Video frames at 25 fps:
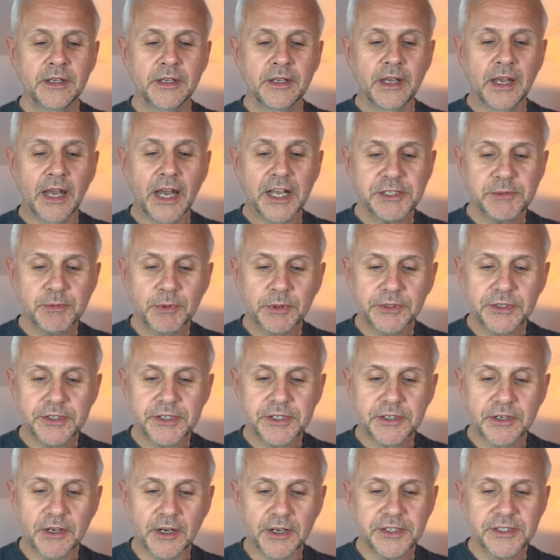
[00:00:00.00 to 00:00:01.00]
As we'll
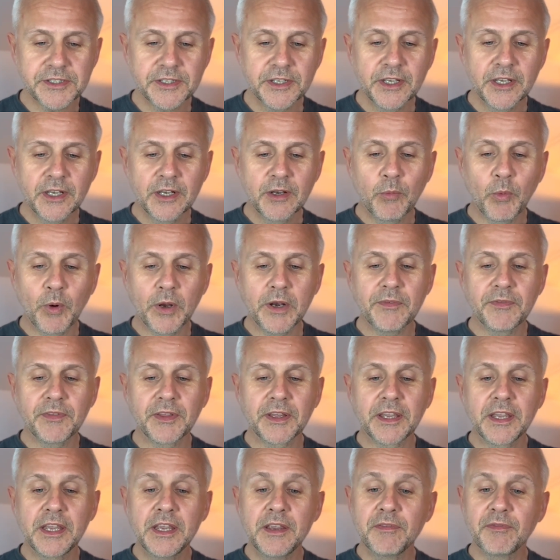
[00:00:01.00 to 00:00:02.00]
discuss, one of the
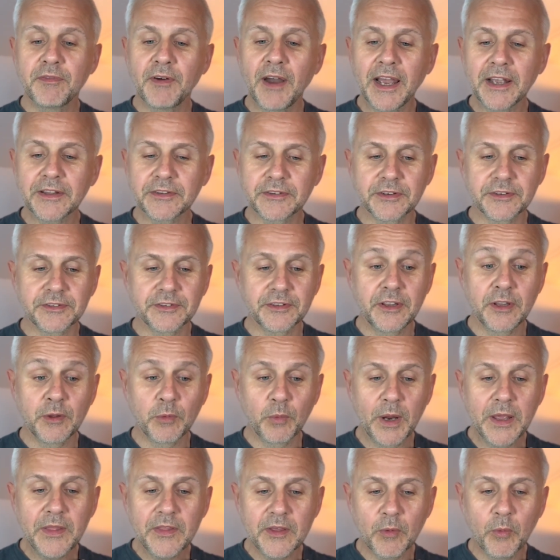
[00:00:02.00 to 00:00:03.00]
key factors in the
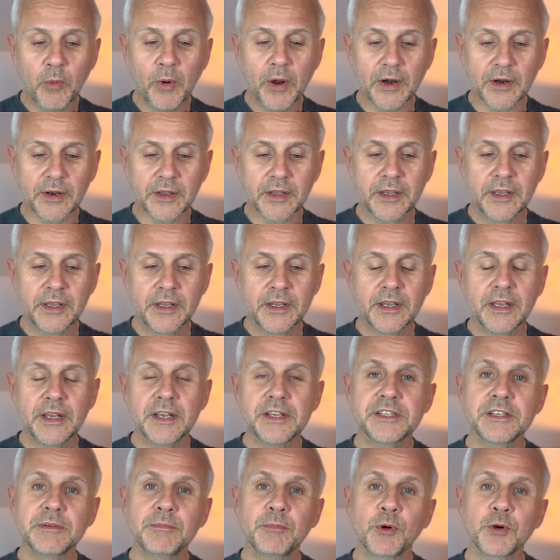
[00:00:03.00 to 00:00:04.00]
way they work
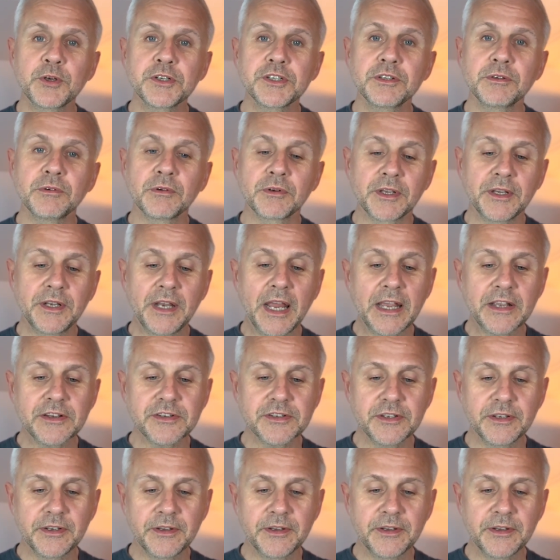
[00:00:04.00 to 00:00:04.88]
is emotional connection.